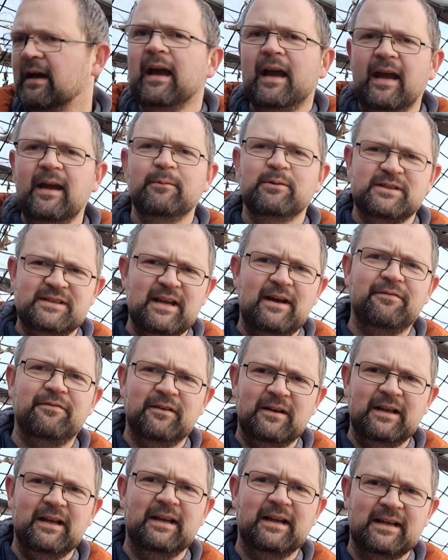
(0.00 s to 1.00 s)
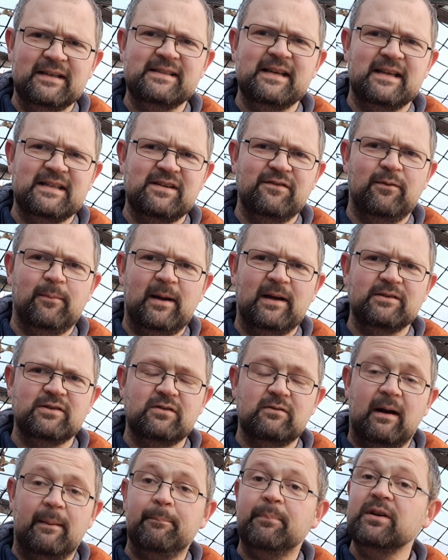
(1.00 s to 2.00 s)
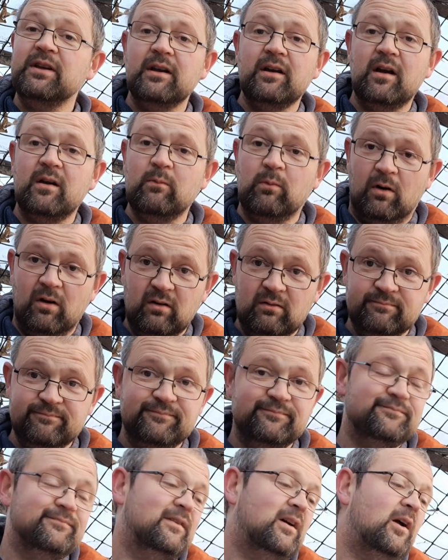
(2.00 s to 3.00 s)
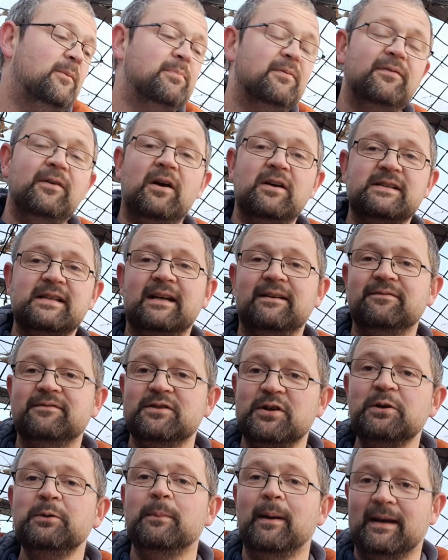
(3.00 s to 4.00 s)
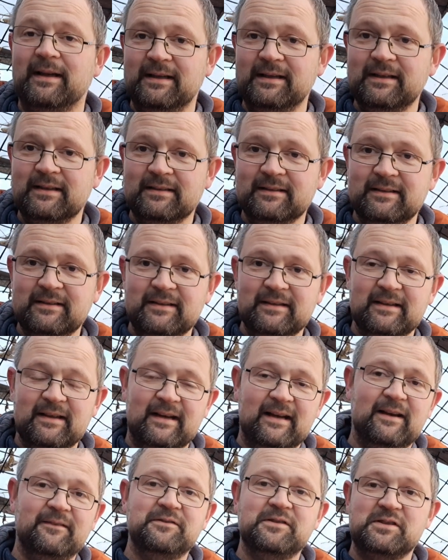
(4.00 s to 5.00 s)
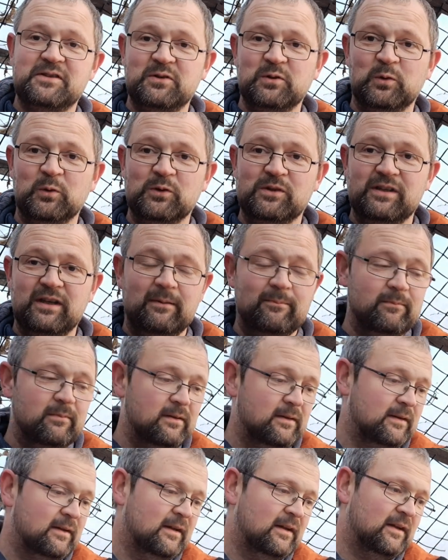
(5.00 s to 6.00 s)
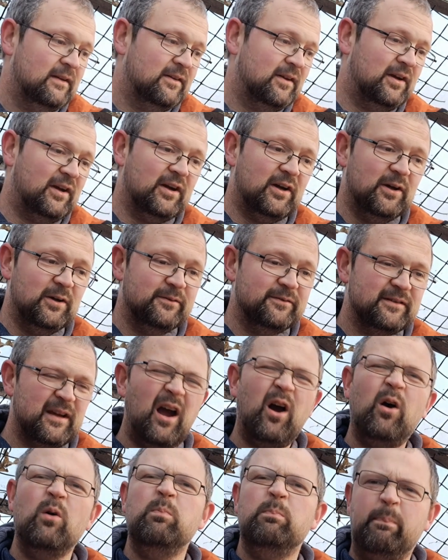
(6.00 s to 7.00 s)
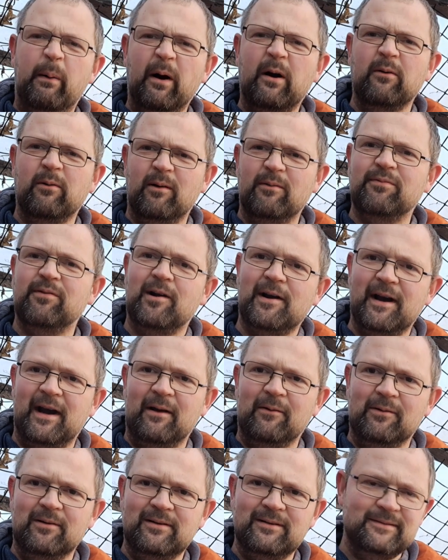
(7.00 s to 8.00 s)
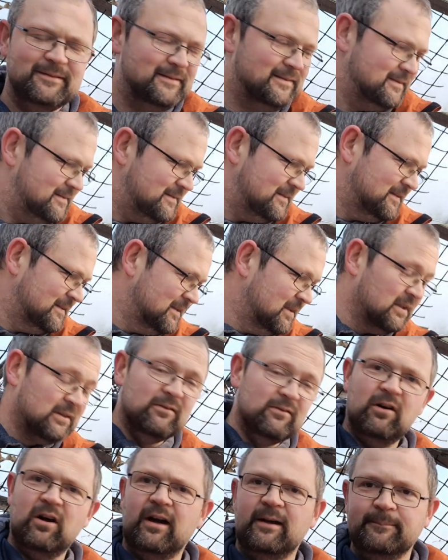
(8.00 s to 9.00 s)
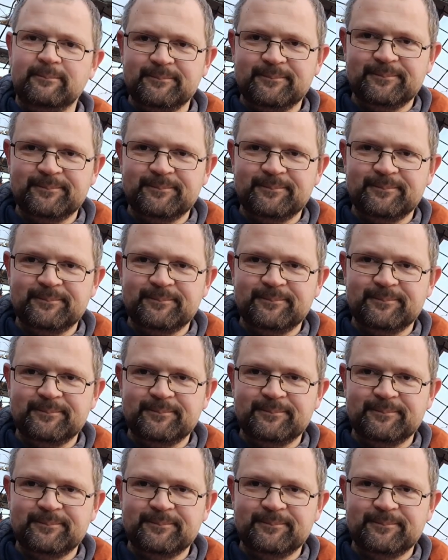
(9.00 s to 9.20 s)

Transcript: It was definitely an excessive amount to grab. But you know what? I prefer to have too many and have to store some than go, oh bugger, I've run out. Right.